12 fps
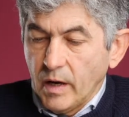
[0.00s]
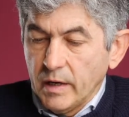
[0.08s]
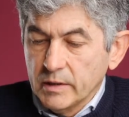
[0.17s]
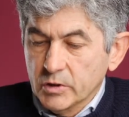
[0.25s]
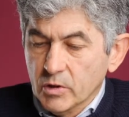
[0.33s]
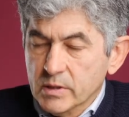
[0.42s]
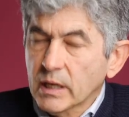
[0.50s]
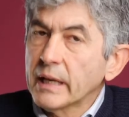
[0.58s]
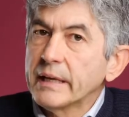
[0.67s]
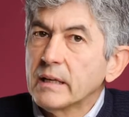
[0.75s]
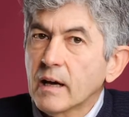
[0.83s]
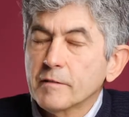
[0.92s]

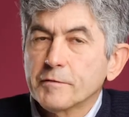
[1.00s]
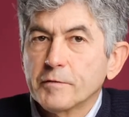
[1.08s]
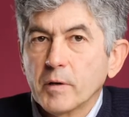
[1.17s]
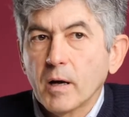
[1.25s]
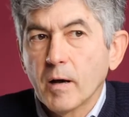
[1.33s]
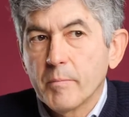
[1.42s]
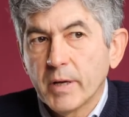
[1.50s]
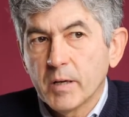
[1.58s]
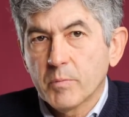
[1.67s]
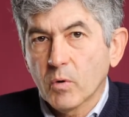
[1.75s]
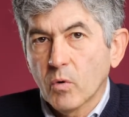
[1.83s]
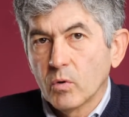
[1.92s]
Interestingly enough,
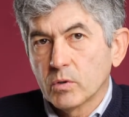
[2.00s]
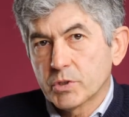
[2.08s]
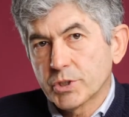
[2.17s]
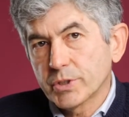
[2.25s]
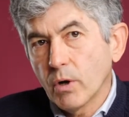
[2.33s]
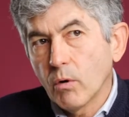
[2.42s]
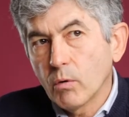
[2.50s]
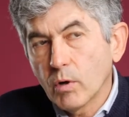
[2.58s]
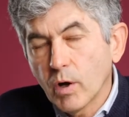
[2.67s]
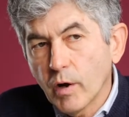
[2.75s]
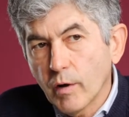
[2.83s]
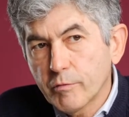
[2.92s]
many Barolos show
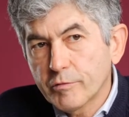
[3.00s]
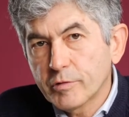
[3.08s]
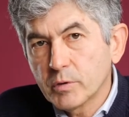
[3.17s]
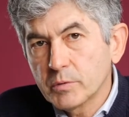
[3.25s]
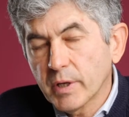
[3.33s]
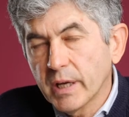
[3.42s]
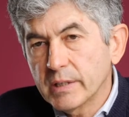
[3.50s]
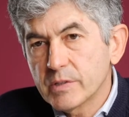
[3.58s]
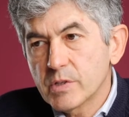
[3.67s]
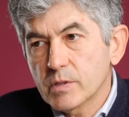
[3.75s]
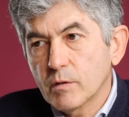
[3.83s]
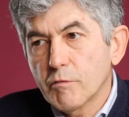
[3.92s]
fruit
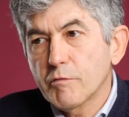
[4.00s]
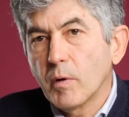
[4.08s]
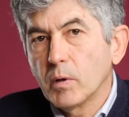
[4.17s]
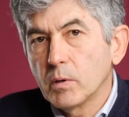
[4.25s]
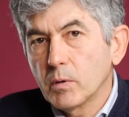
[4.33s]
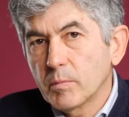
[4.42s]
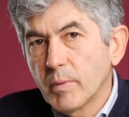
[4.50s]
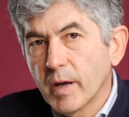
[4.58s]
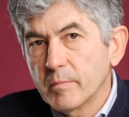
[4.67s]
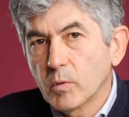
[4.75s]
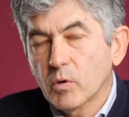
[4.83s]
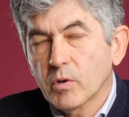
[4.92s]
hints followed
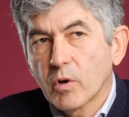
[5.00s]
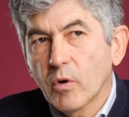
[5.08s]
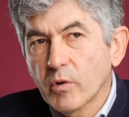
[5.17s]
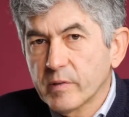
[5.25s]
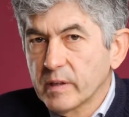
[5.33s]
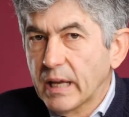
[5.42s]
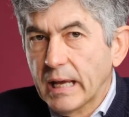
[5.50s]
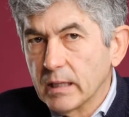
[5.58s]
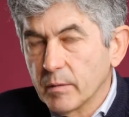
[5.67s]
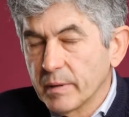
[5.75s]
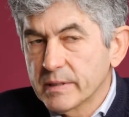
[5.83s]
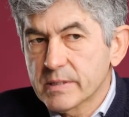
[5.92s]
by more earthy
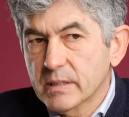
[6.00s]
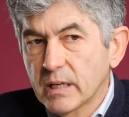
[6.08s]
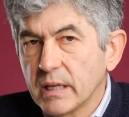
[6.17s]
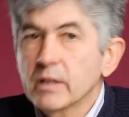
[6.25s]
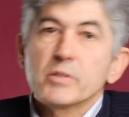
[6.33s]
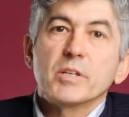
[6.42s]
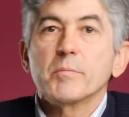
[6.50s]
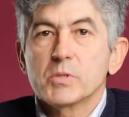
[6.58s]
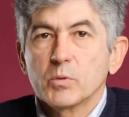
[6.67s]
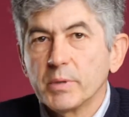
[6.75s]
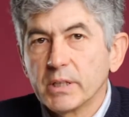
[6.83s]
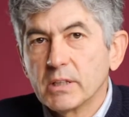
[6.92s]
elements, and here seems
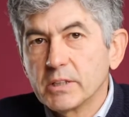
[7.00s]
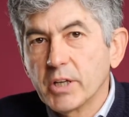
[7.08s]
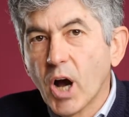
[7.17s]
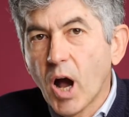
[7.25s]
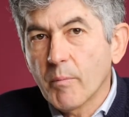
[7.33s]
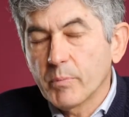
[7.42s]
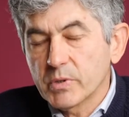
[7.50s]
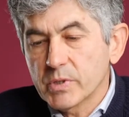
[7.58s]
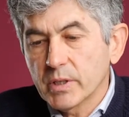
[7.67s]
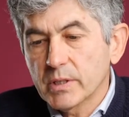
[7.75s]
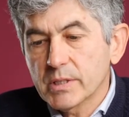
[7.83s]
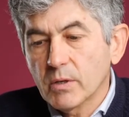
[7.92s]
to be the
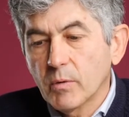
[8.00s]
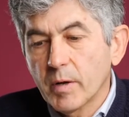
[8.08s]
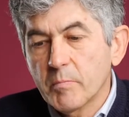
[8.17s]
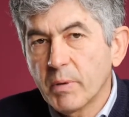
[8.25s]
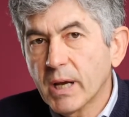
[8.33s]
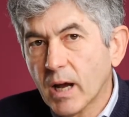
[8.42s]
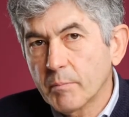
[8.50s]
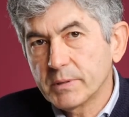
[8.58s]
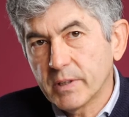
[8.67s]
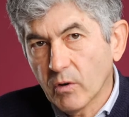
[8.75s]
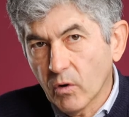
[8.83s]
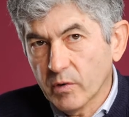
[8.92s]
opposite. So I pick up
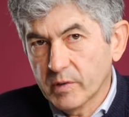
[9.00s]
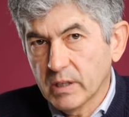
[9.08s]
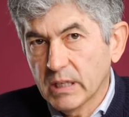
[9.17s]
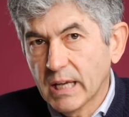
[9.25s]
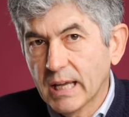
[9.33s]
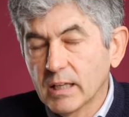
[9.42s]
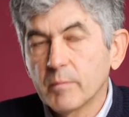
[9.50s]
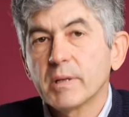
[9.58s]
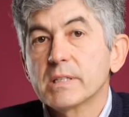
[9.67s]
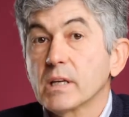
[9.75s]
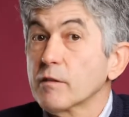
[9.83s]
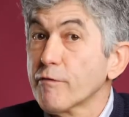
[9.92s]
the earthy
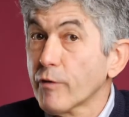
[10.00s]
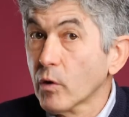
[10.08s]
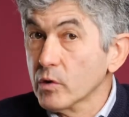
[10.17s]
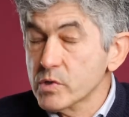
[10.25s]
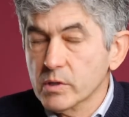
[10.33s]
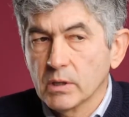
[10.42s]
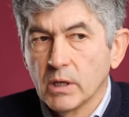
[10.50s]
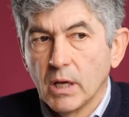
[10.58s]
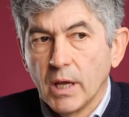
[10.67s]
elements at first.